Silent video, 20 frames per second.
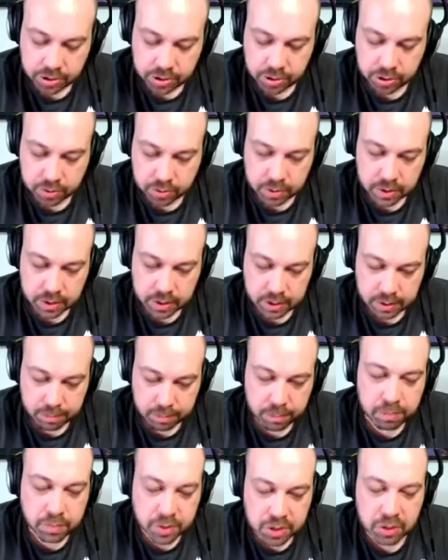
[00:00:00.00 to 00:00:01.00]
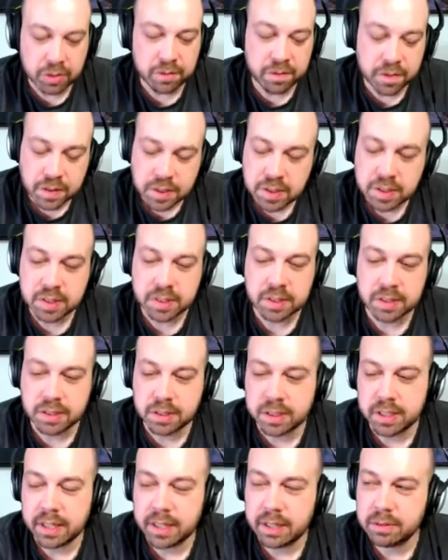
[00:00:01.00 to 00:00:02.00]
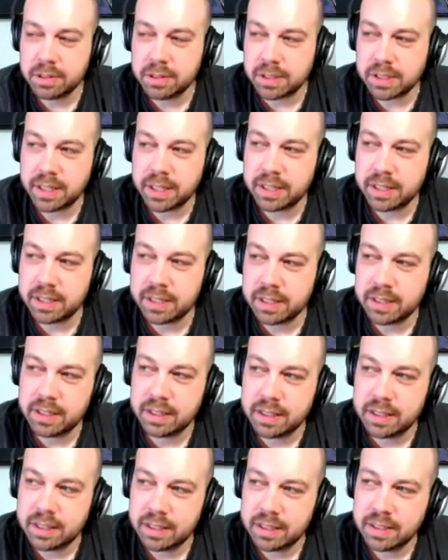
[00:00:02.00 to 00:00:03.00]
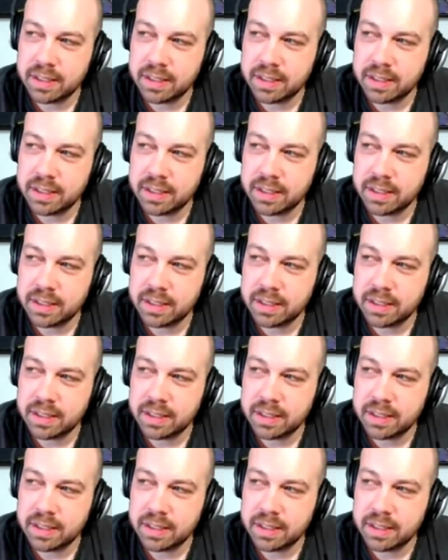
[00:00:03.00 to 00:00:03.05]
So so the first thing Scott was like,